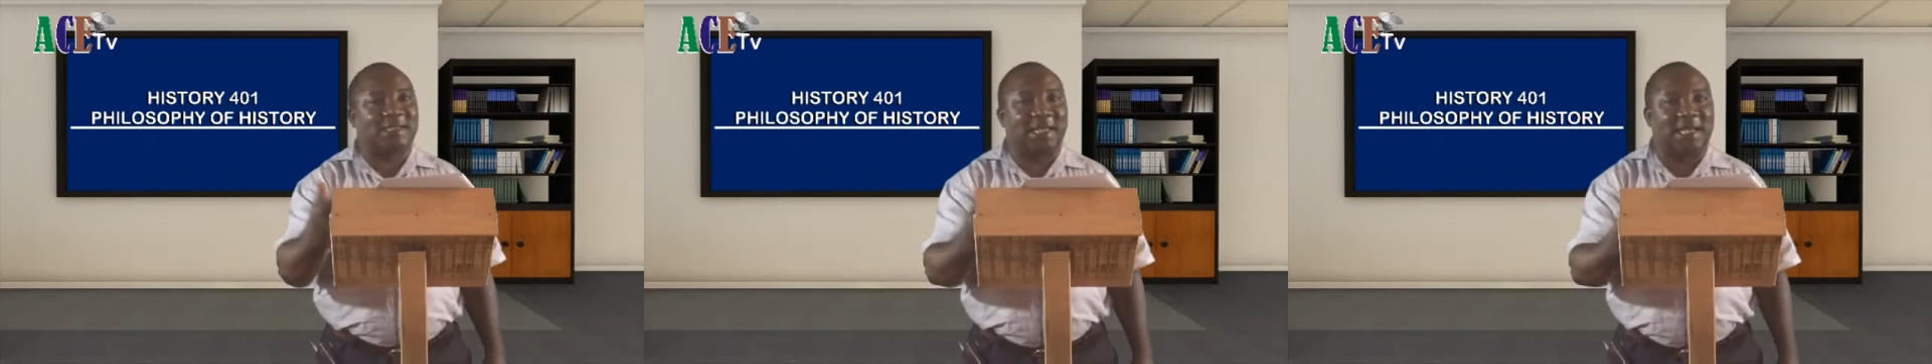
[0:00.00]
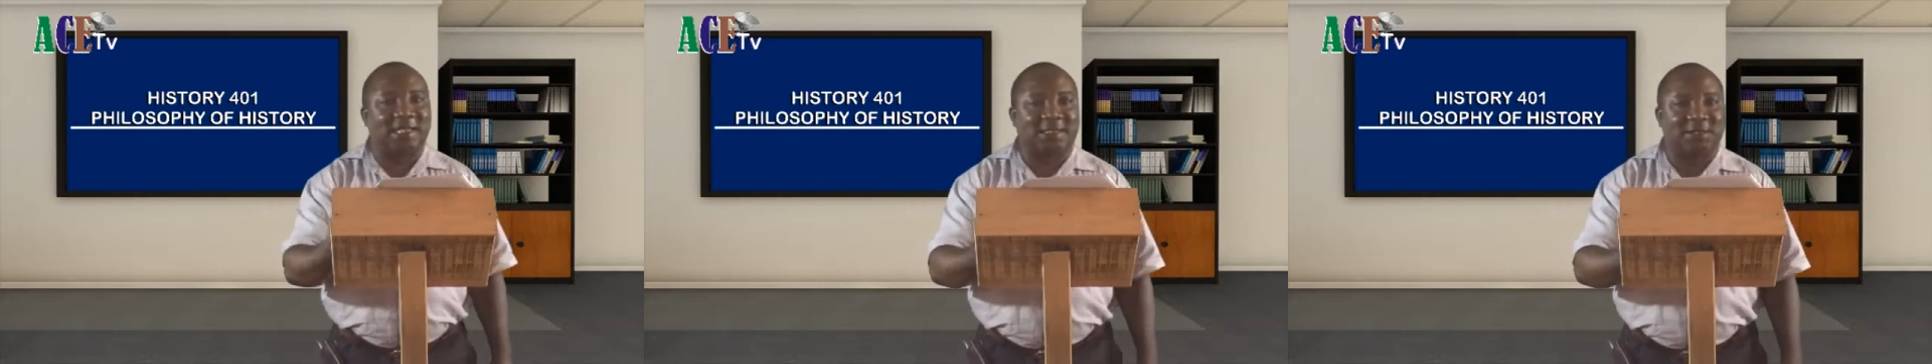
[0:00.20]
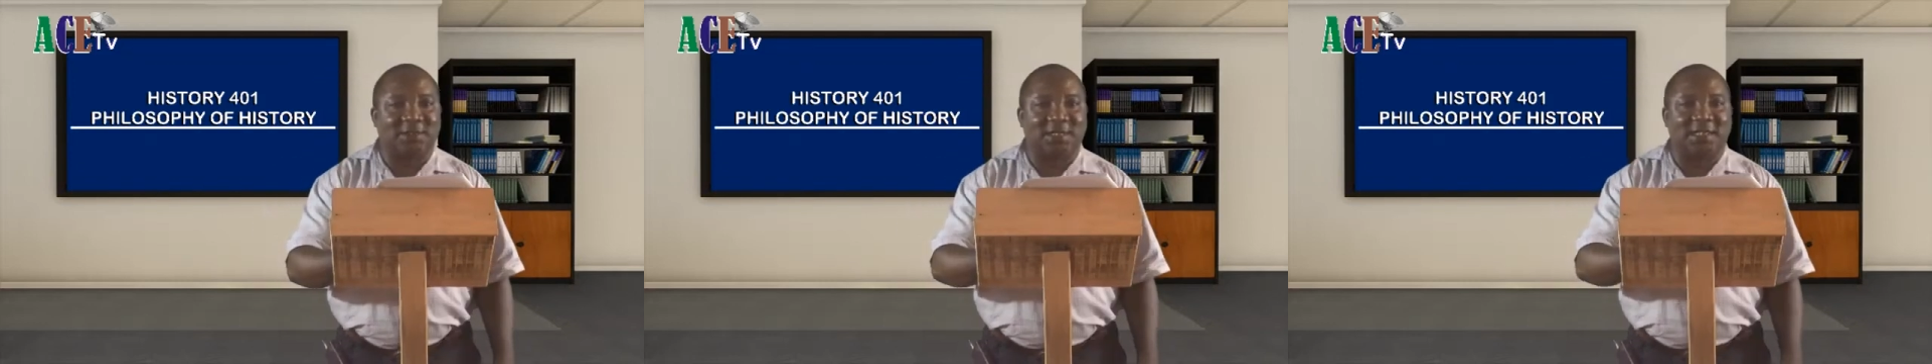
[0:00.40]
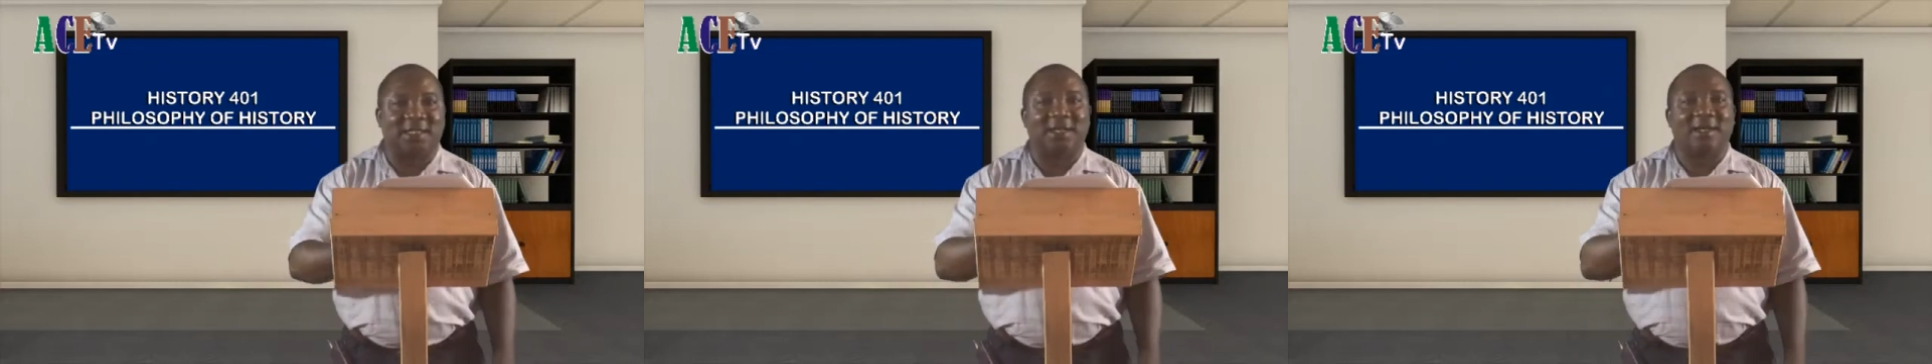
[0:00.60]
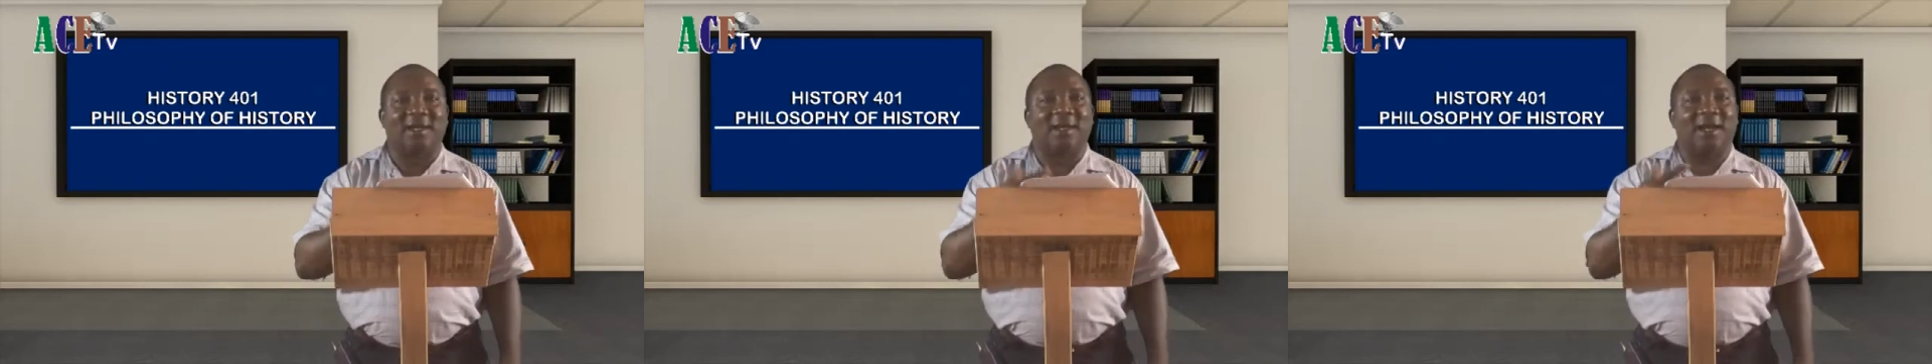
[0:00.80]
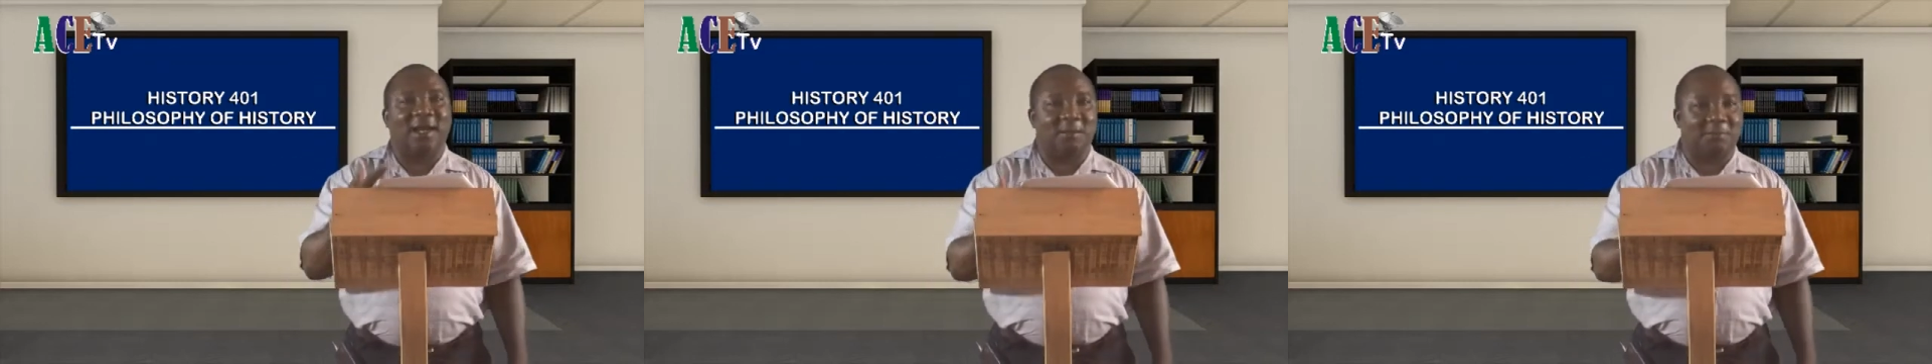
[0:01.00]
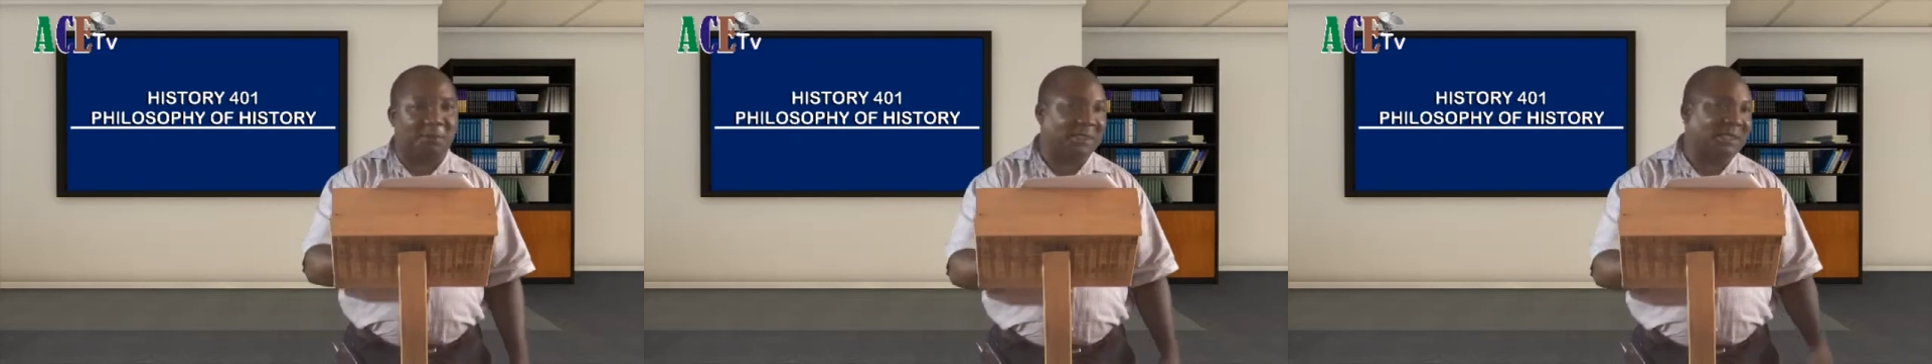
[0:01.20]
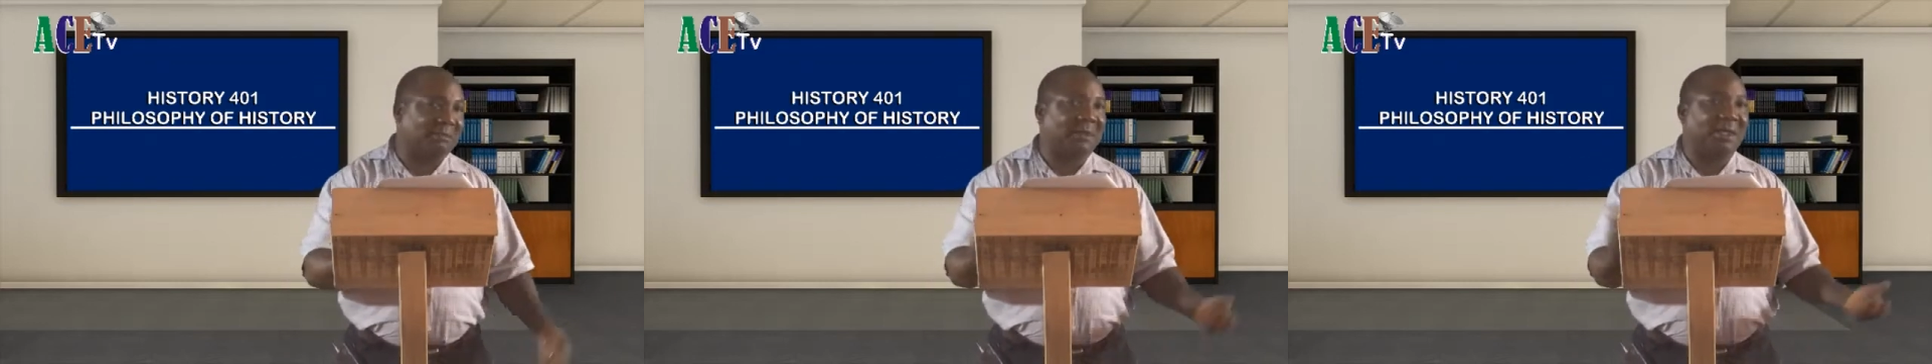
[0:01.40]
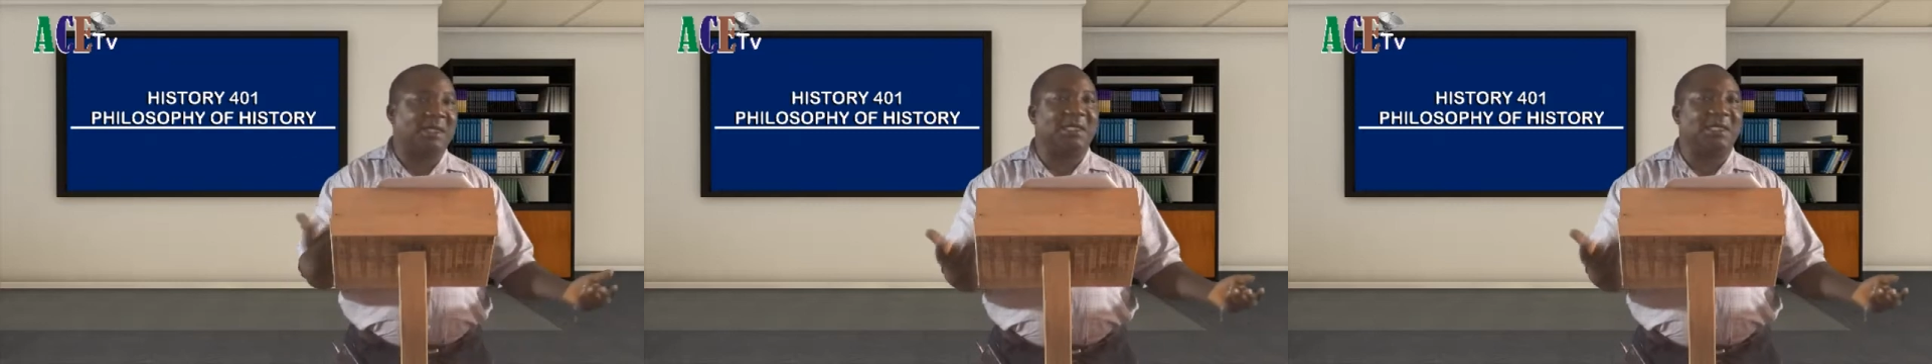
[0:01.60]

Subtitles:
century, and possibly